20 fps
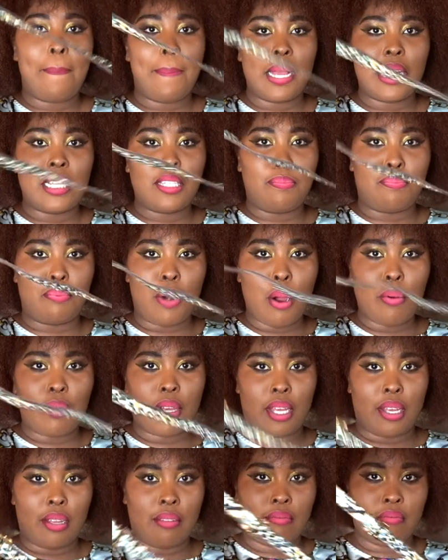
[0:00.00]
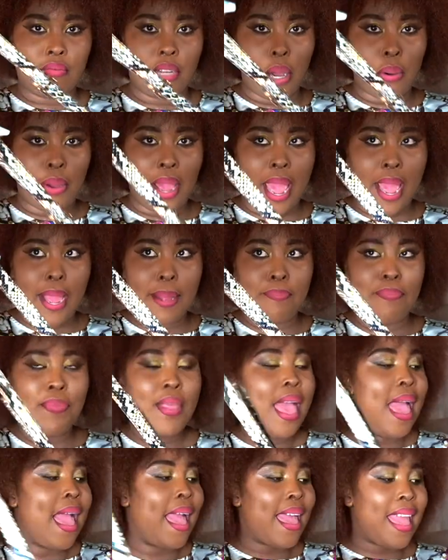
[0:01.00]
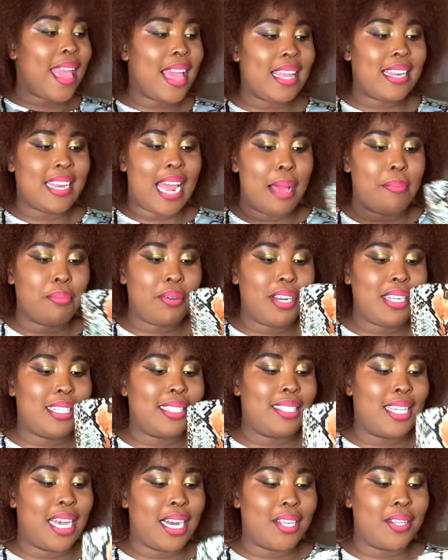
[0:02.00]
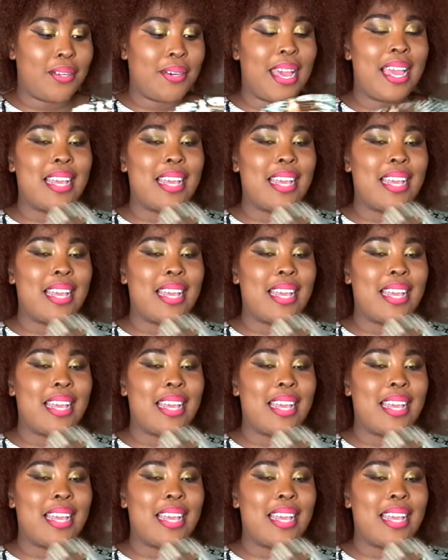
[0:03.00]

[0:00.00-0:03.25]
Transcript: is broken, okay? And I'm gonna tell you